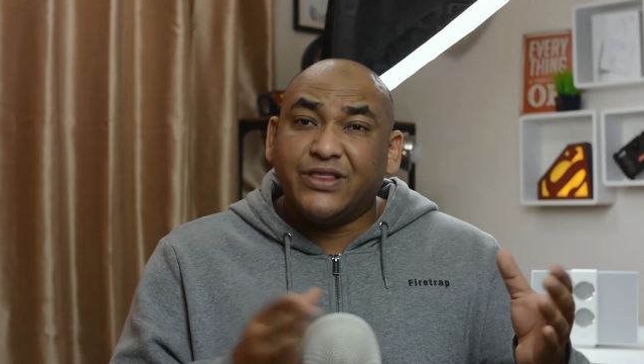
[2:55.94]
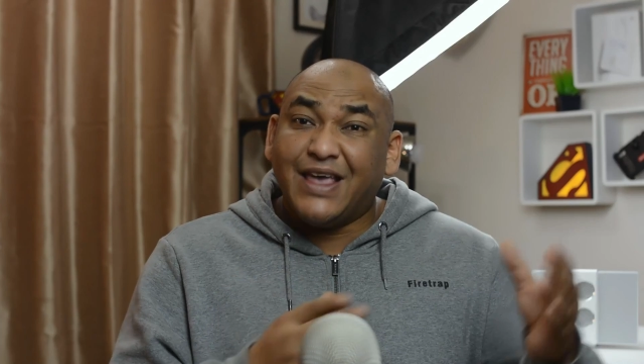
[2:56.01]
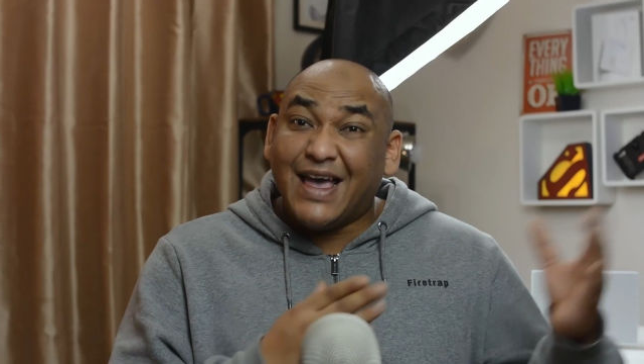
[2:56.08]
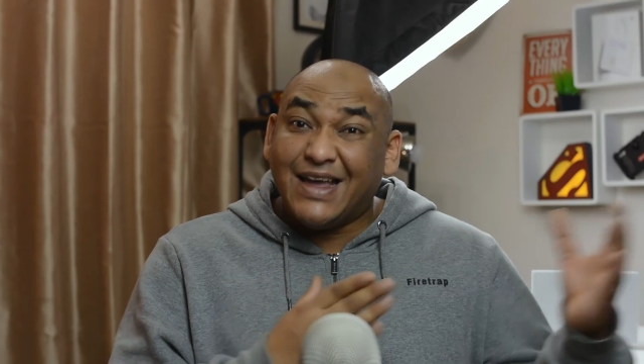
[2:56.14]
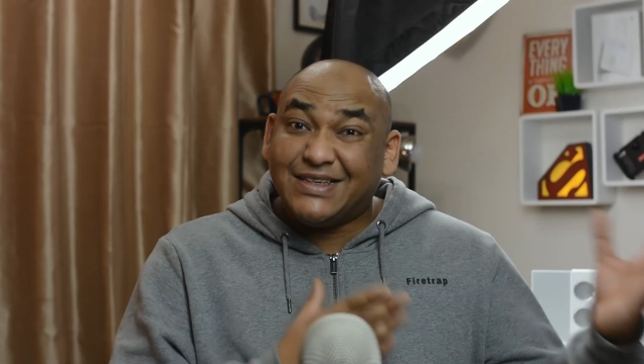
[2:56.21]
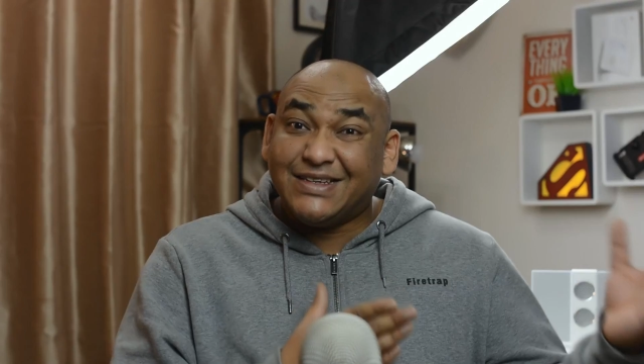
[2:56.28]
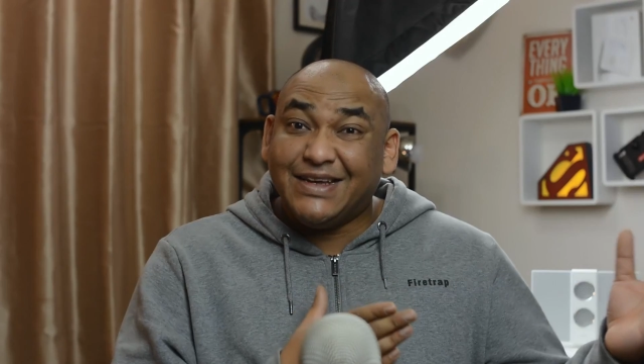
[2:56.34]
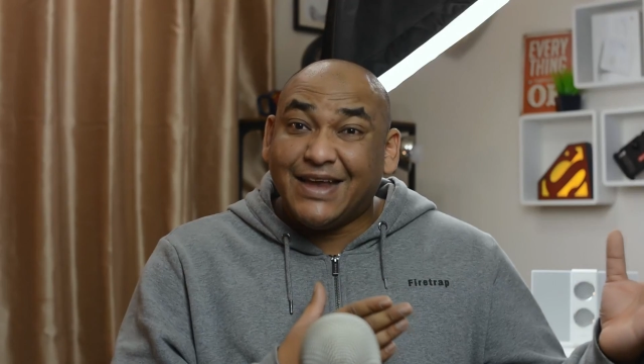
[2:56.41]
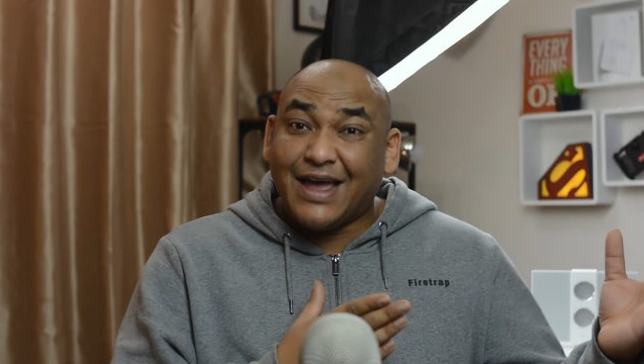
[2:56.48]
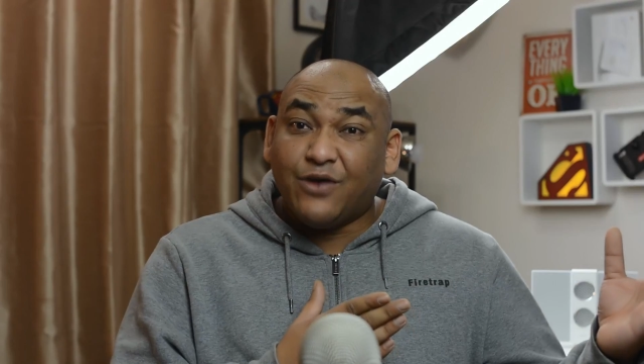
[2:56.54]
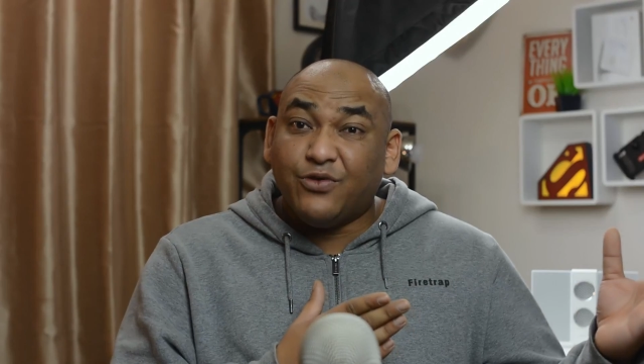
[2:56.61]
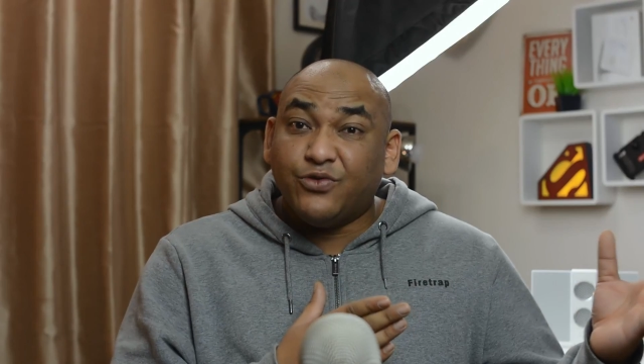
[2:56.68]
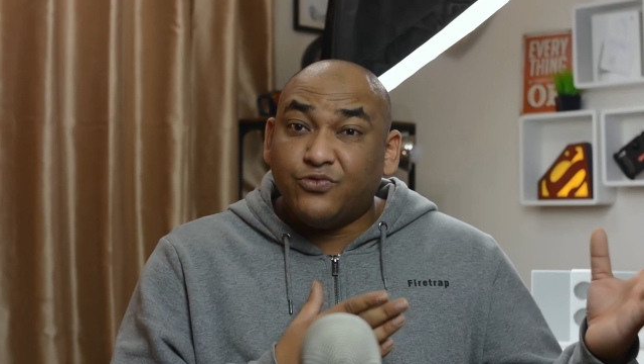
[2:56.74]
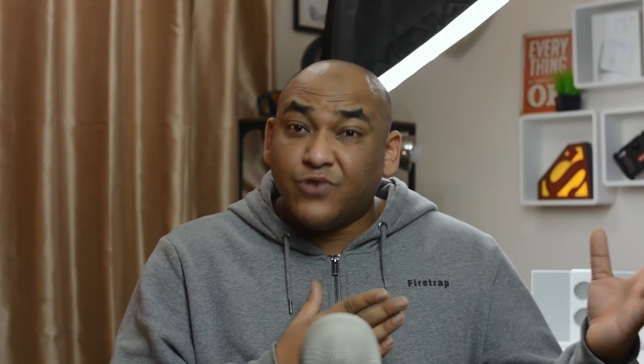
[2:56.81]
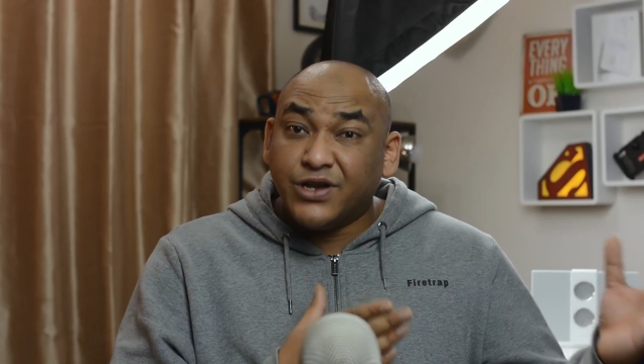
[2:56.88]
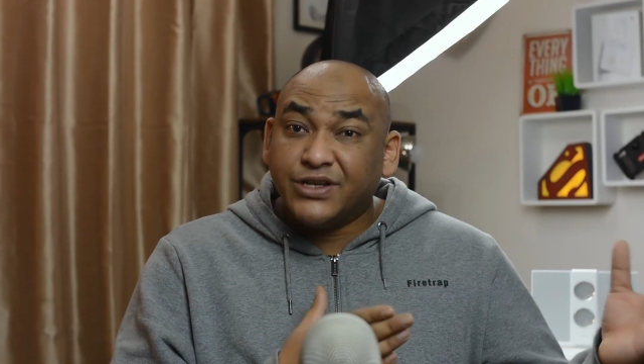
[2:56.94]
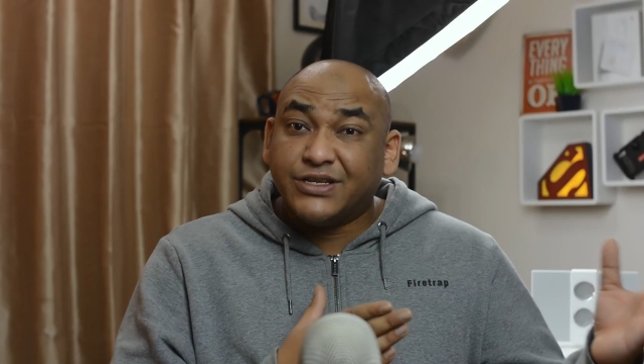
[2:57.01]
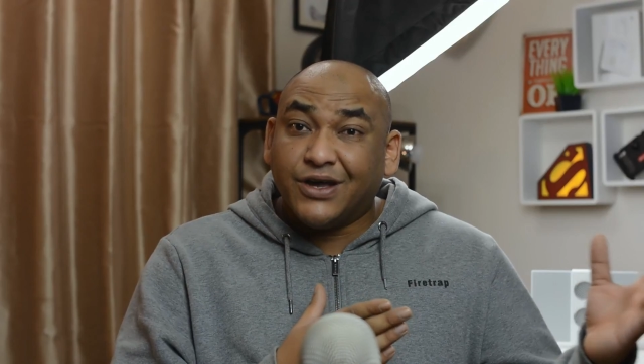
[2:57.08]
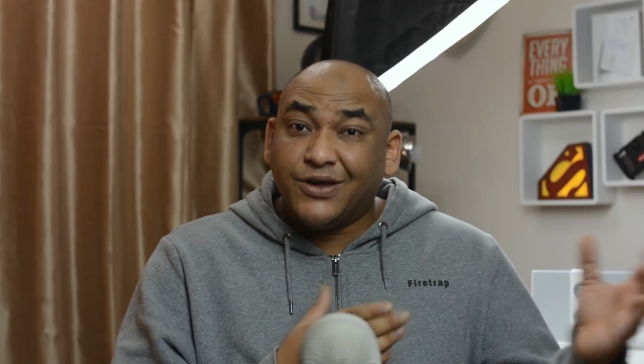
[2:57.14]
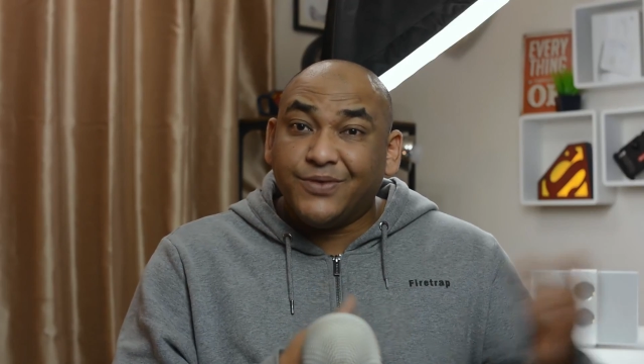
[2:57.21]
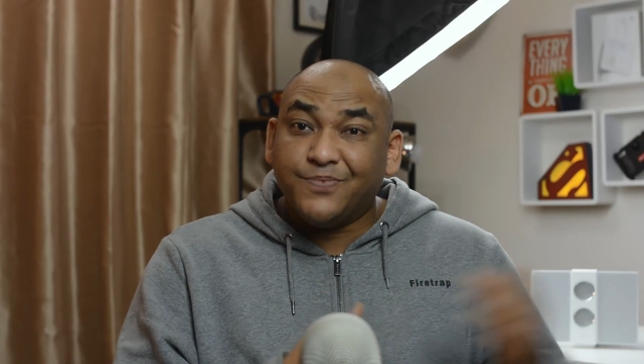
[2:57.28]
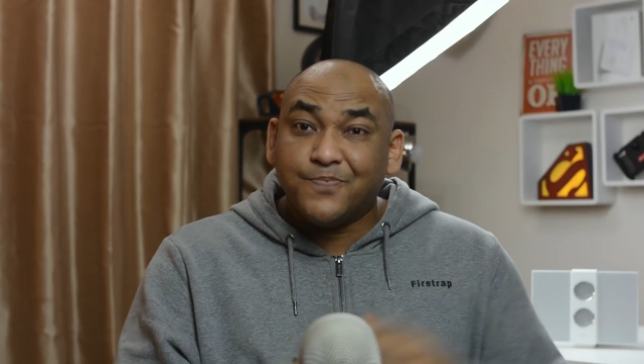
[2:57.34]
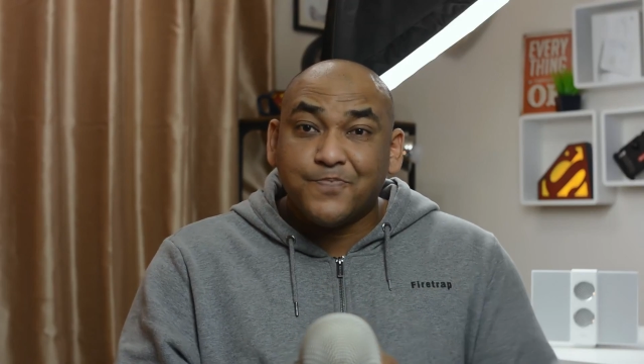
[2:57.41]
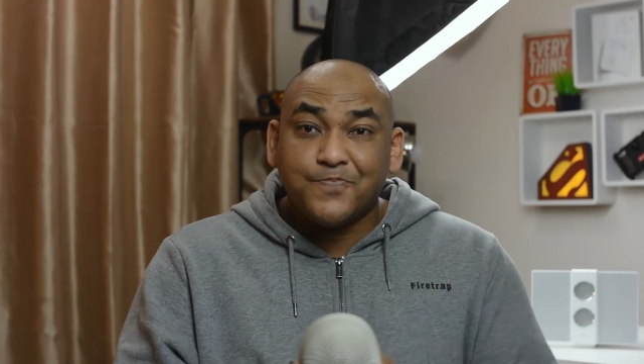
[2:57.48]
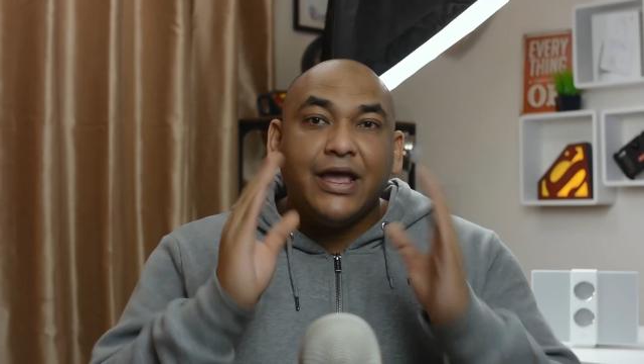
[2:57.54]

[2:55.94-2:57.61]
the 18-hour runtime.